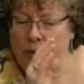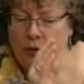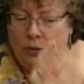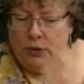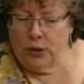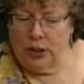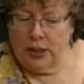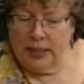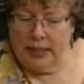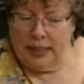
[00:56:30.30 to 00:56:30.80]

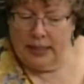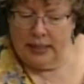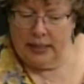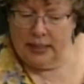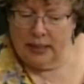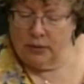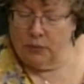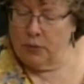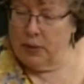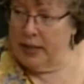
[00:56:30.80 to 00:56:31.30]
usually
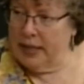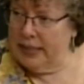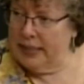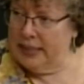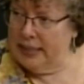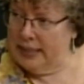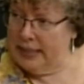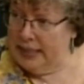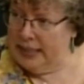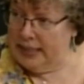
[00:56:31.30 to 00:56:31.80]
the one
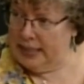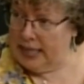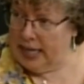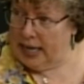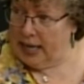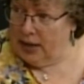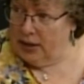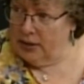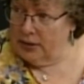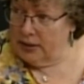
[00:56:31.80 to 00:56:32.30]
into
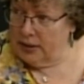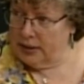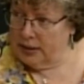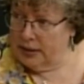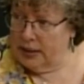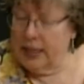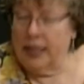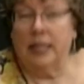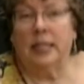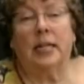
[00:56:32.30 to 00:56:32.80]
details,
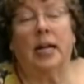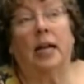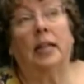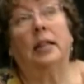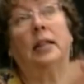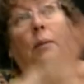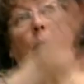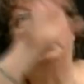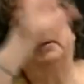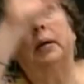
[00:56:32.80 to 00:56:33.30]
and he's
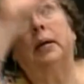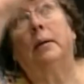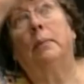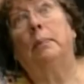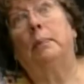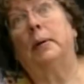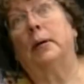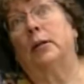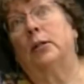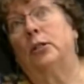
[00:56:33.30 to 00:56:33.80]
got the big
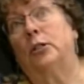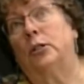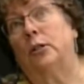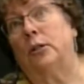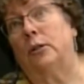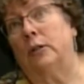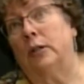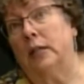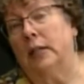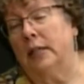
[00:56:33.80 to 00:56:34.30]

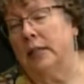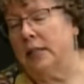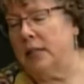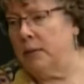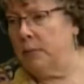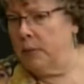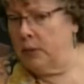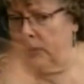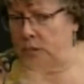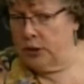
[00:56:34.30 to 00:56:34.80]
picture.
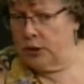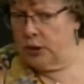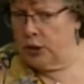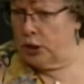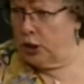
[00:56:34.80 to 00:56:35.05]
Similar to